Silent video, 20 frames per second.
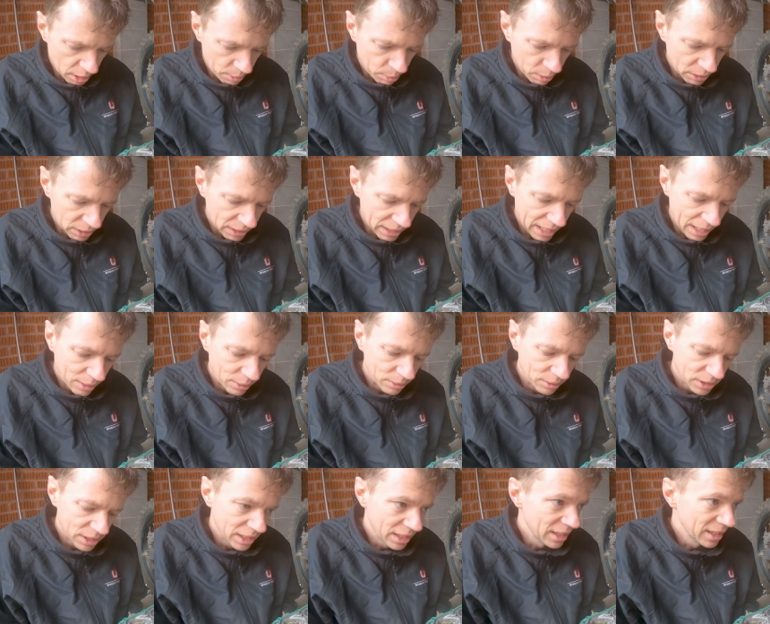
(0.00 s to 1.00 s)
couple of
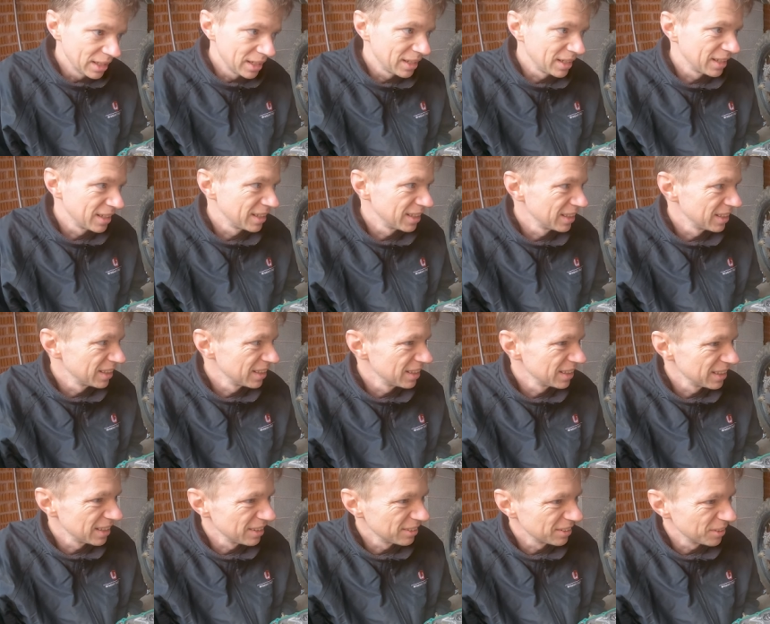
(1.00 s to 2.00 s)
dowels here.
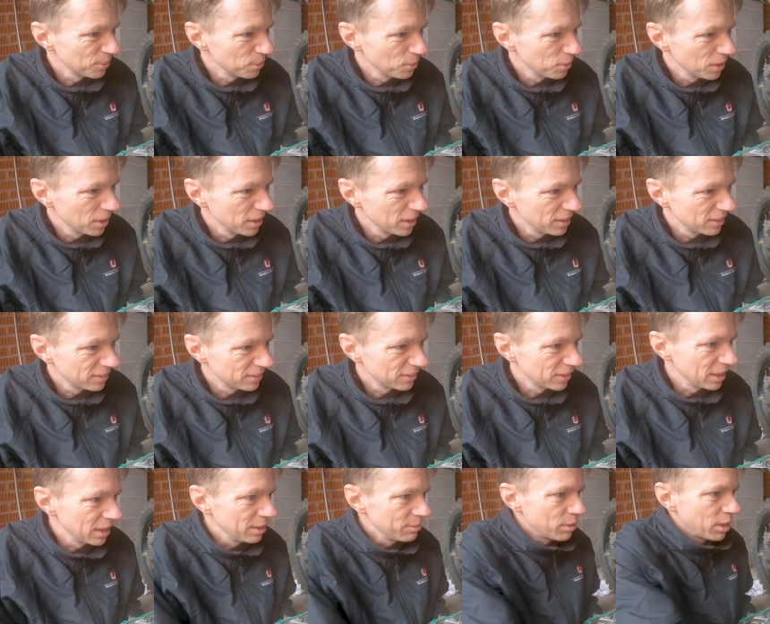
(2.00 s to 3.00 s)
I've got one
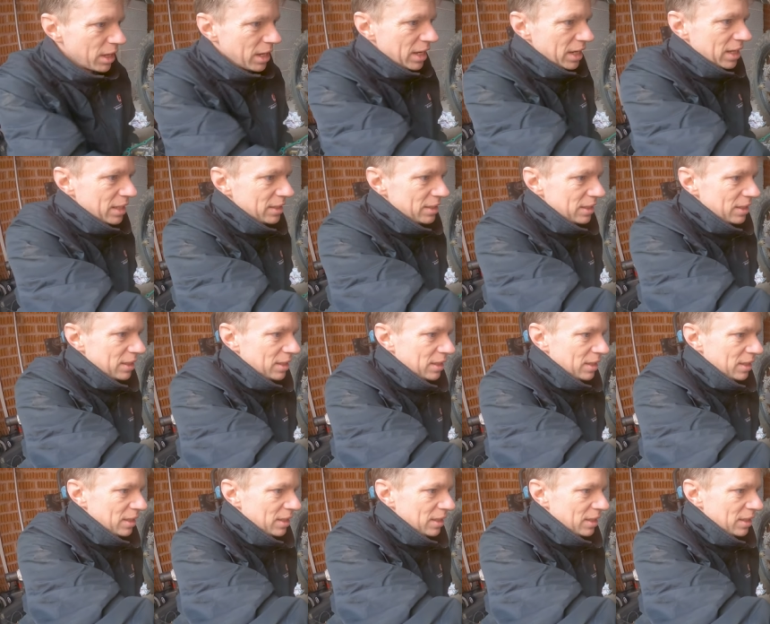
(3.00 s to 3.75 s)
right in my hand.